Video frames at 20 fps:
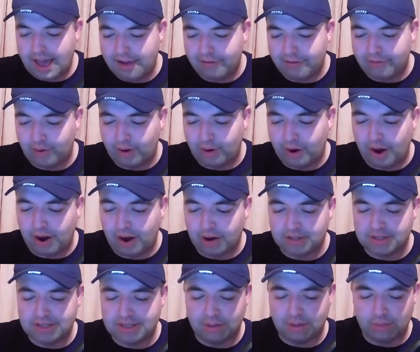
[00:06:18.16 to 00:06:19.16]
for a
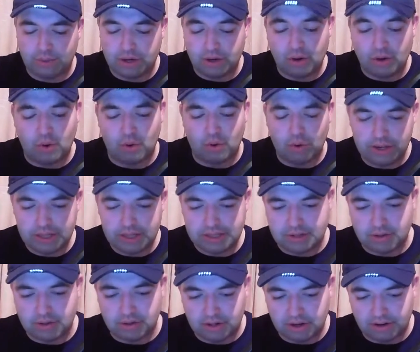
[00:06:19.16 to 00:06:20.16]
horse that we know is
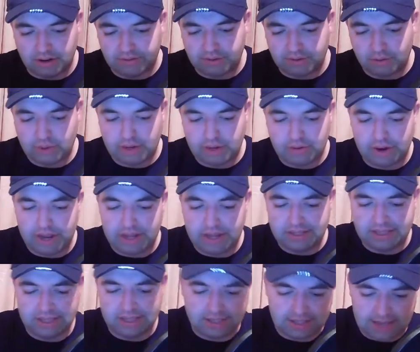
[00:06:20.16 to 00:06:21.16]
good enough to win
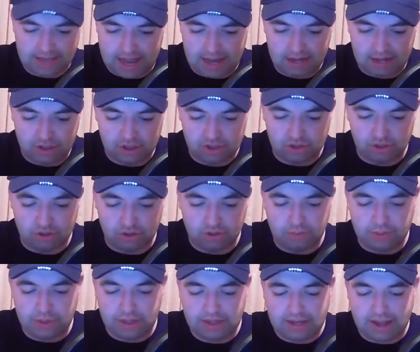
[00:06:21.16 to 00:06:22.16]
races and
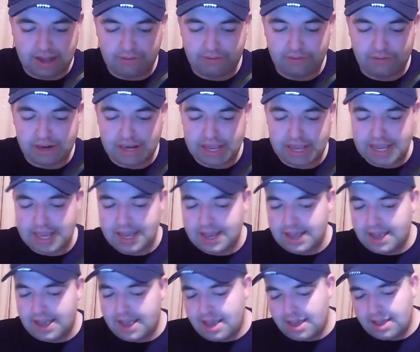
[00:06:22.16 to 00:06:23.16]
should be definitely,
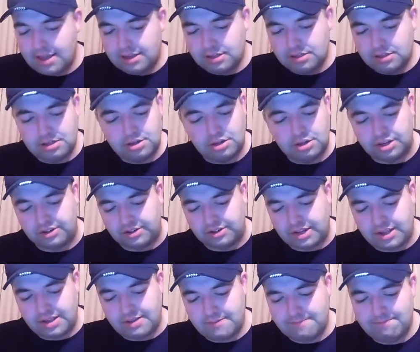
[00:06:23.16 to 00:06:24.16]
look at,
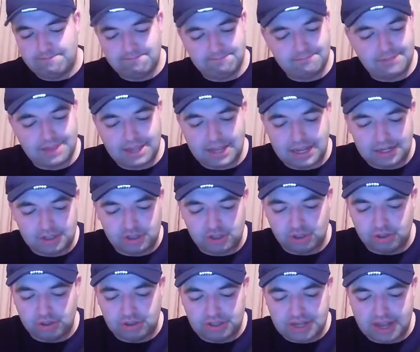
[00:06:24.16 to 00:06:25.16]
it
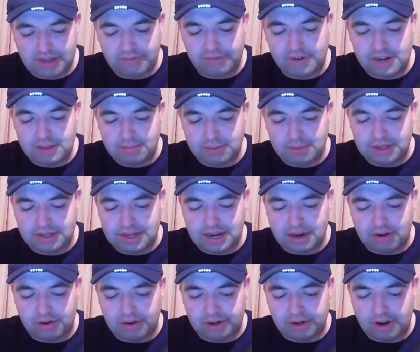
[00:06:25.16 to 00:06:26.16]
should definitely be
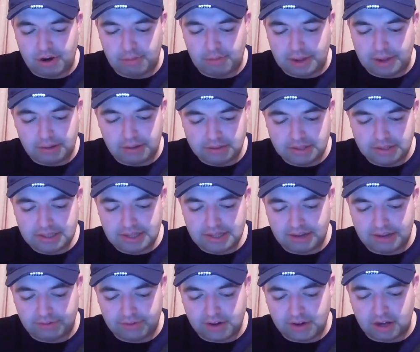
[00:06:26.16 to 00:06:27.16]
there, thereabouts,
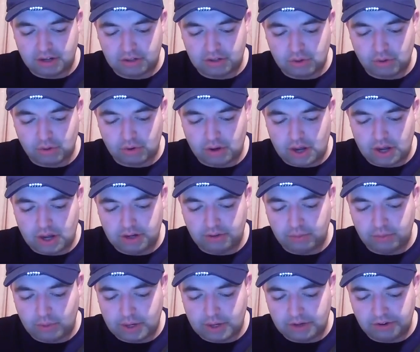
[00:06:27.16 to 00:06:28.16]
if not go on and
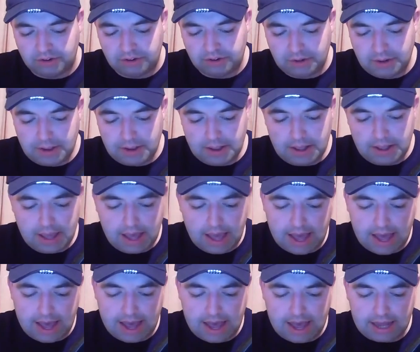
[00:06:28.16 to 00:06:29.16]
win it.
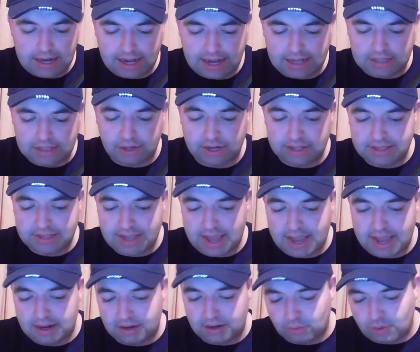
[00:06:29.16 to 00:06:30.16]
Next race
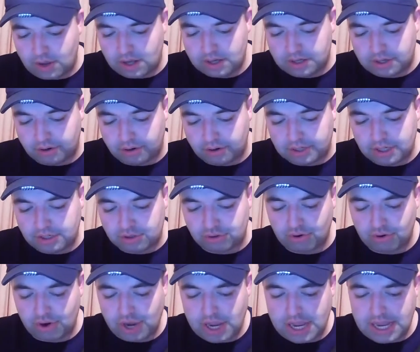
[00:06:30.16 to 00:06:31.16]
then, the
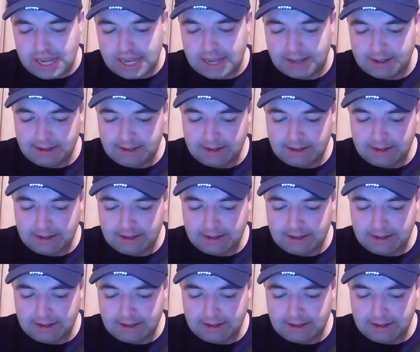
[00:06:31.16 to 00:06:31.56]
1:33.